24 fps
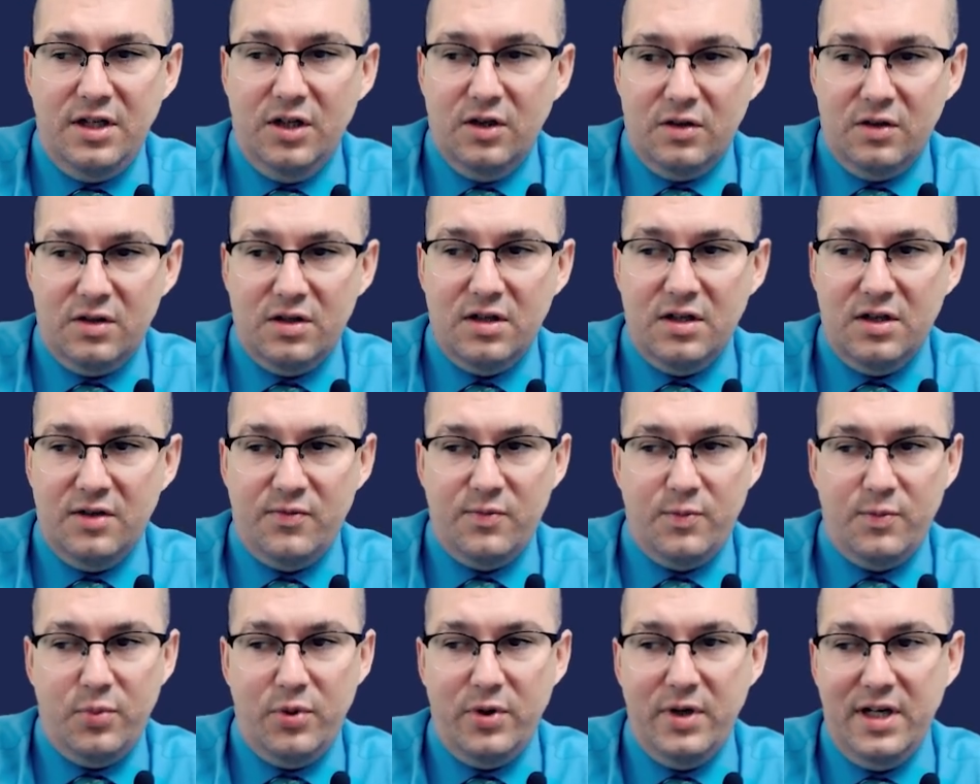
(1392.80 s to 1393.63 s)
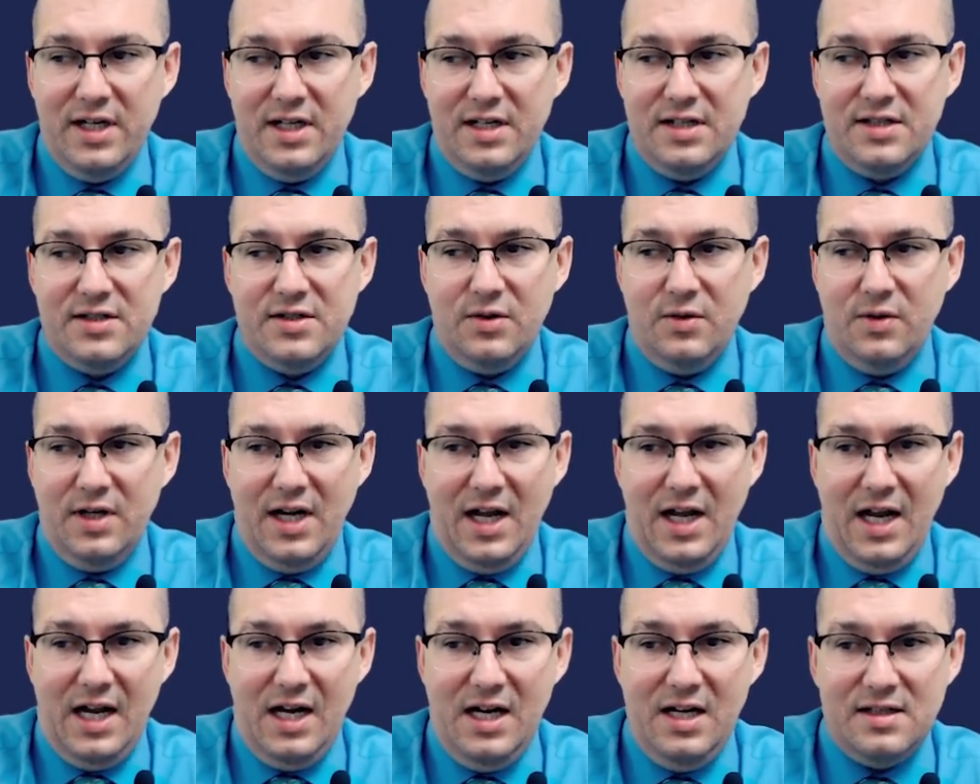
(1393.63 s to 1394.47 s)
could have put it into an
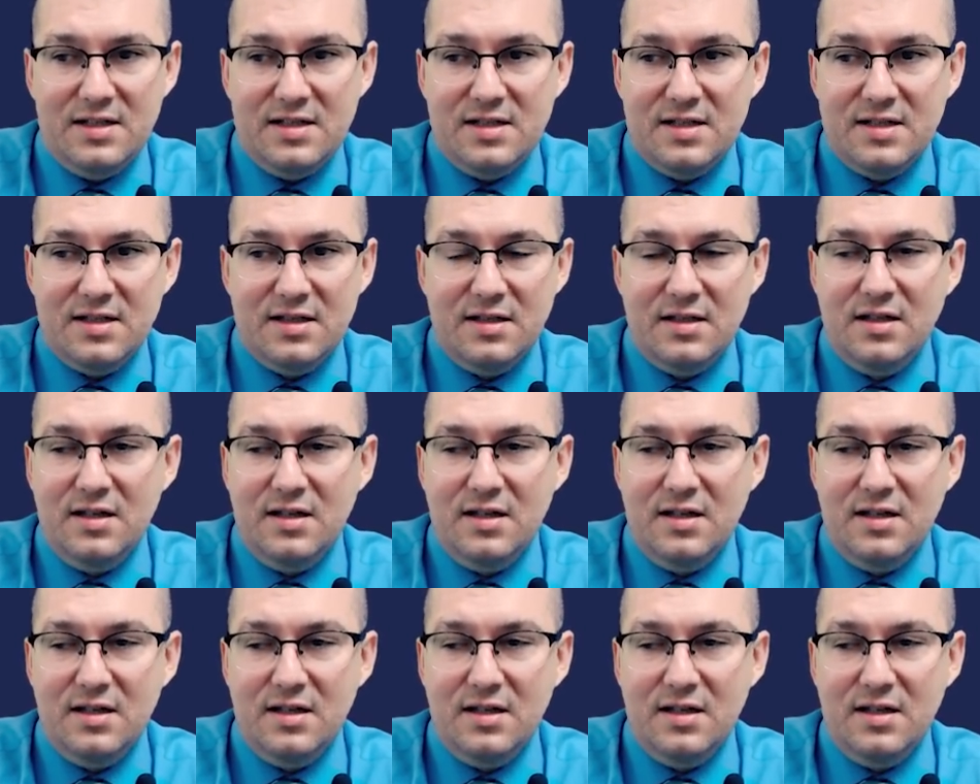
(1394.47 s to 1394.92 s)
8.